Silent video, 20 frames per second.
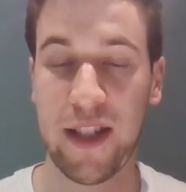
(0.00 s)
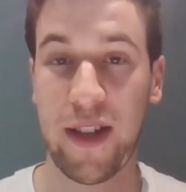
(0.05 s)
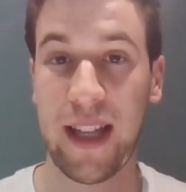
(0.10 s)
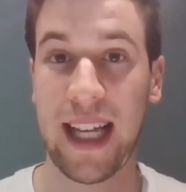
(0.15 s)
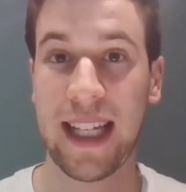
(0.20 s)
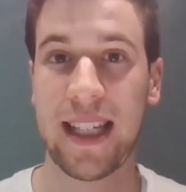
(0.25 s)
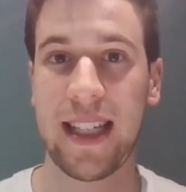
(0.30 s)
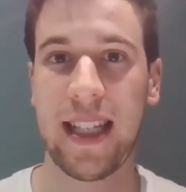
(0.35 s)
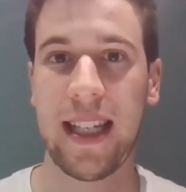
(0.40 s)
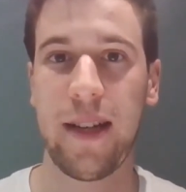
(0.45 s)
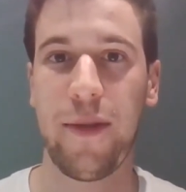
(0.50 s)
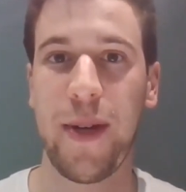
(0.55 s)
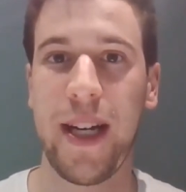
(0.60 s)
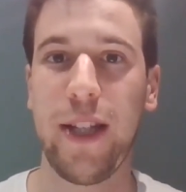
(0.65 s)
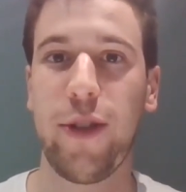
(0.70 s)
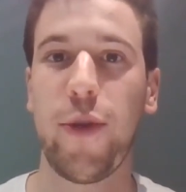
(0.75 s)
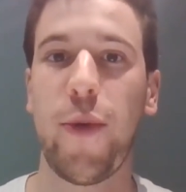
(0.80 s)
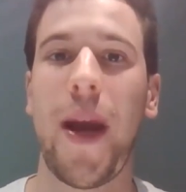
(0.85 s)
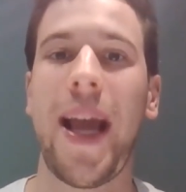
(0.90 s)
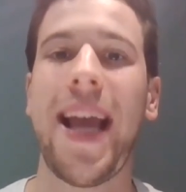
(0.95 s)
So that's we
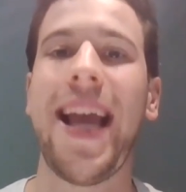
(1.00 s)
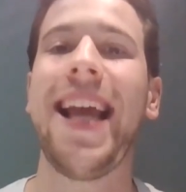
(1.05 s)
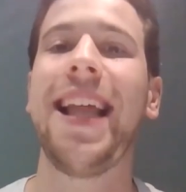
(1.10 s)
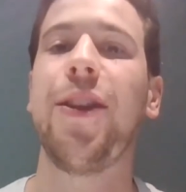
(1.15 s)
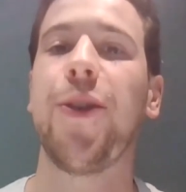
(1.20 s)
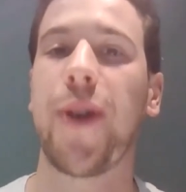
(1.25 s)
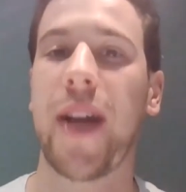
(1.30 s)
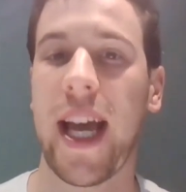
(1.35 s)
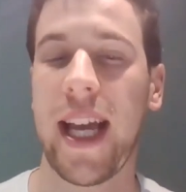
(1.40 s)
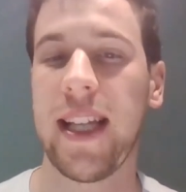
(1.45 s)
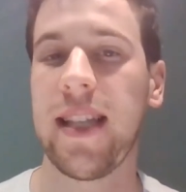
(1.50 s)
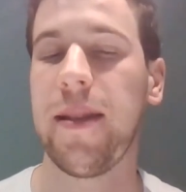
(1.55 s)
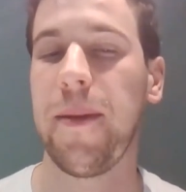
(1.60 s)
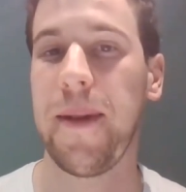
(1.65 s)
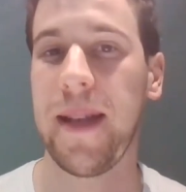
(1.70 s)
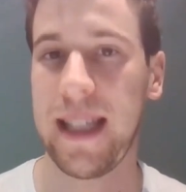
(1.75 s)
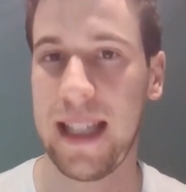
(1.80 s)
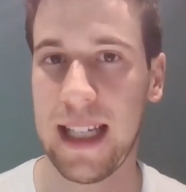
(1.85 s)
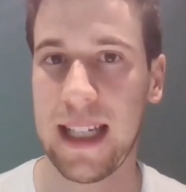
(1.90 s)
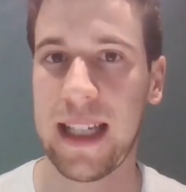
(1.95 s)
need to educate the
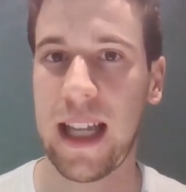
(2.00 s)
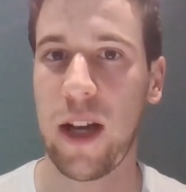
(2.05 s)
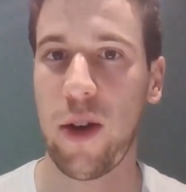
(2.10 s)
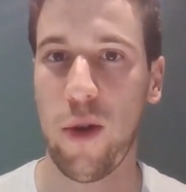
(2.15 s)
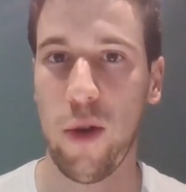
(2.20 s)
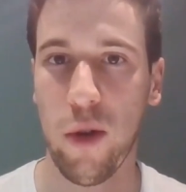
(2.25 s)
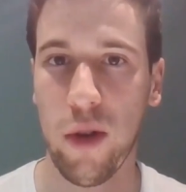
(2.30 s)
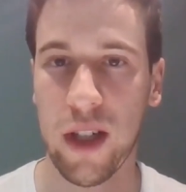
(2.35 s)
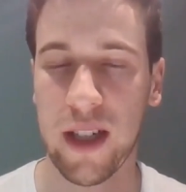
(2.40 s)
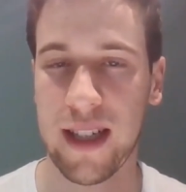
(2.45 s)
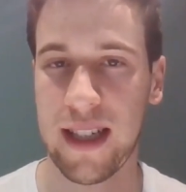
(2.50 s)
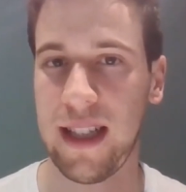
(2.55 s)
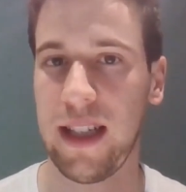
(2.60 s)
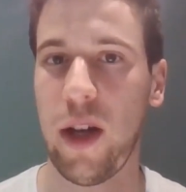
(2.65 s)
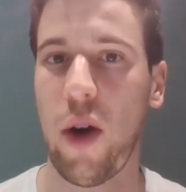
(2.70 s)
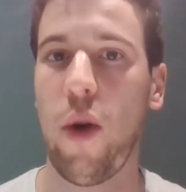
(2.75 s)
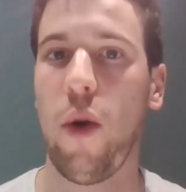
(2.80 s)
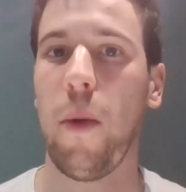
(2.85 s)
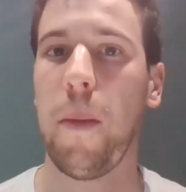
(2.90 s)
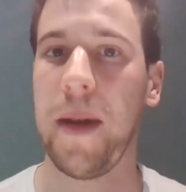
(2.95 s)
business stakeholders and
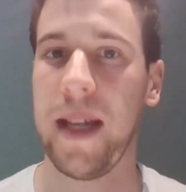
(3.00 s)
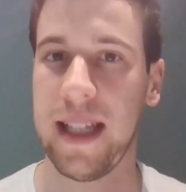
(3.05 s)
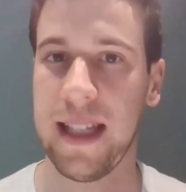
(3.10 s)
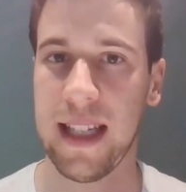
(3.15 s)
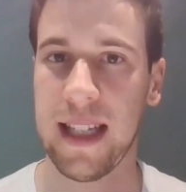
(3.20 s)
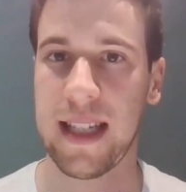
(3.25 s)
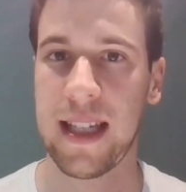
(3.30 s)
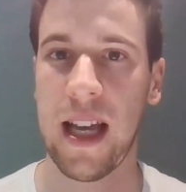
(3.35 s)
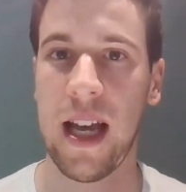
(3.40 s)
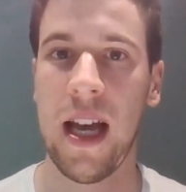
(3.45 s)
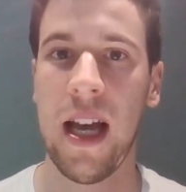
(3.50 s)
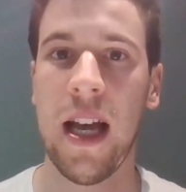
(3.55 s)
the whole business,